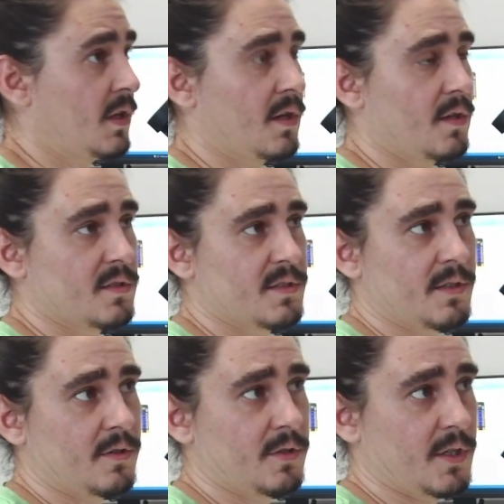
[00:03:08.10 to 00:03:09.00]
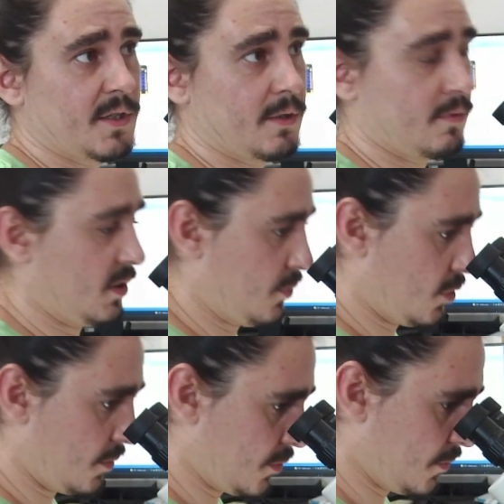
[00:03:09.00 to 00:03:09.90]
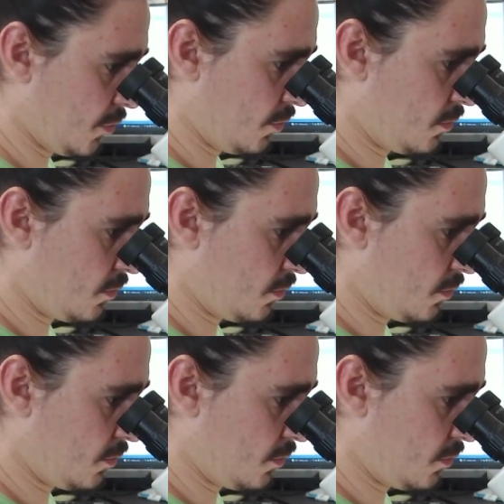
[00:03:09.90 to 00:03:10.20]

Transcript: And still nothing when I prompt to boot.